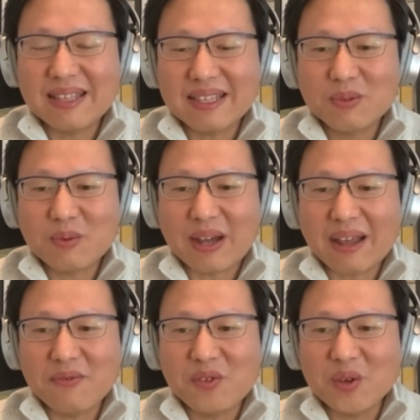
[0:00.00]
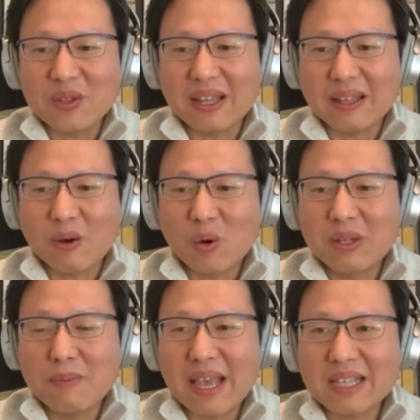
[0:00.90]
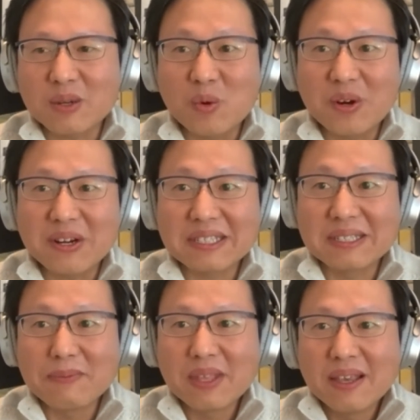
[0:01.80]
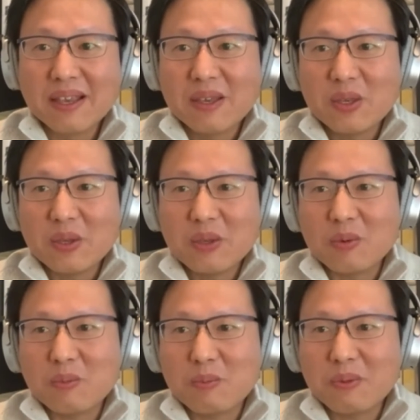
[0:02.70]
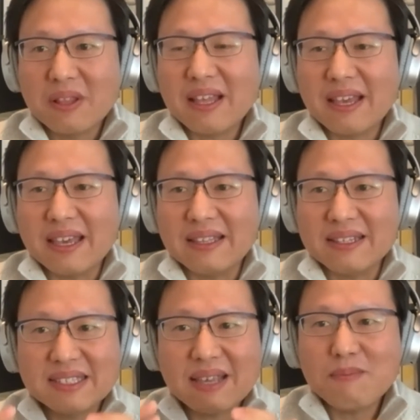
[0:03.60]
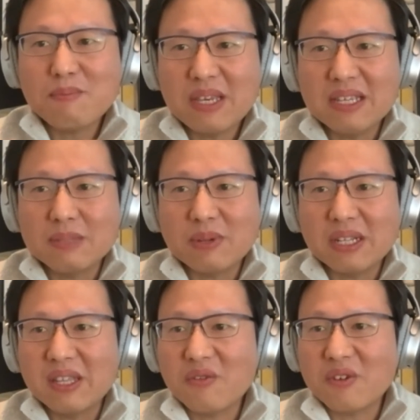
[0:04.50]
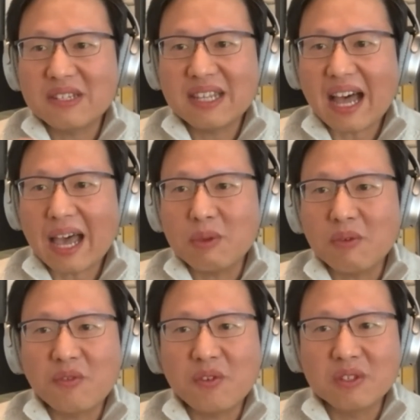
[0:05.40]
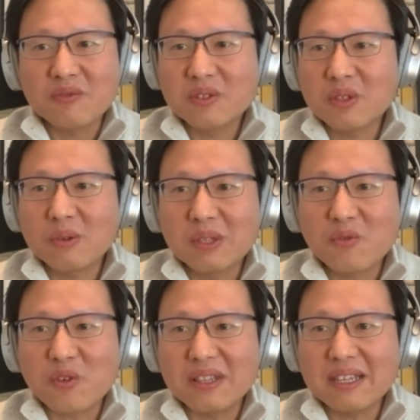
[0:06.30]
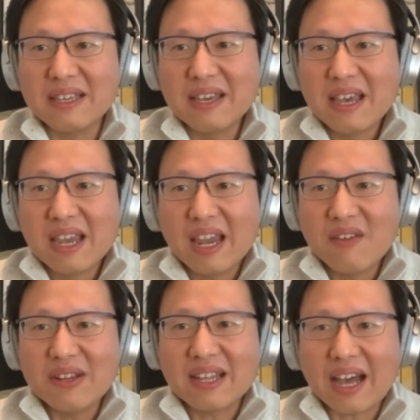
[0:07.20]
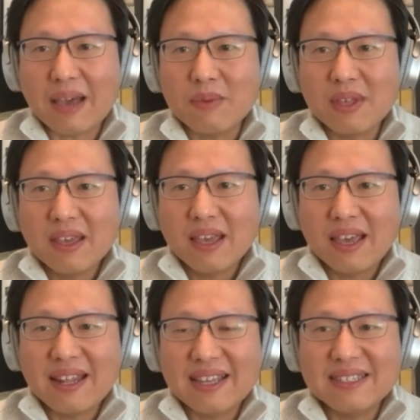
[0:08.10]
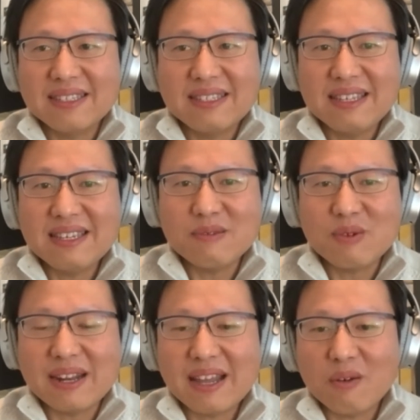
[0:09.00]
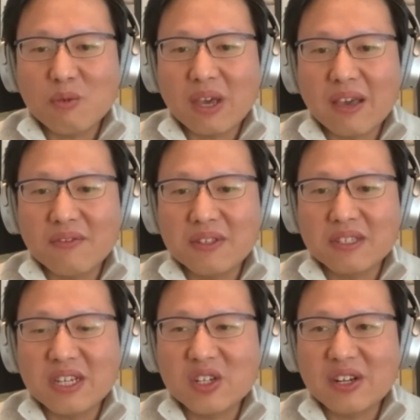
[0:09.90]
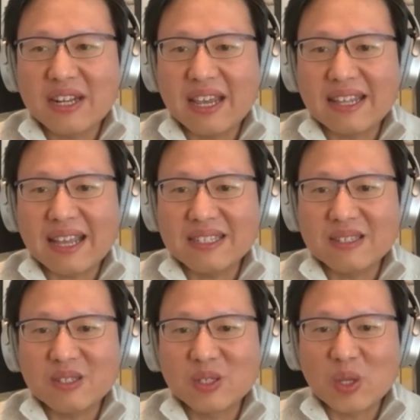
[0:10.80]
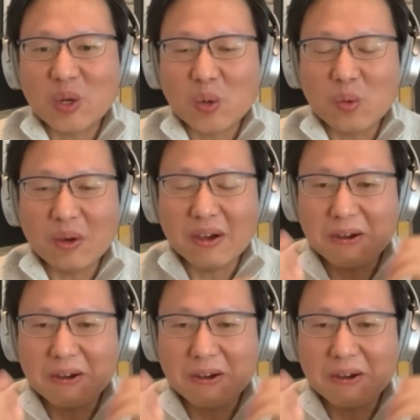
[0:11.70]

that's why I feel that all the master works, you play the same piece, but in different time, it feels so differently every time. And I see right now we have this internet that's so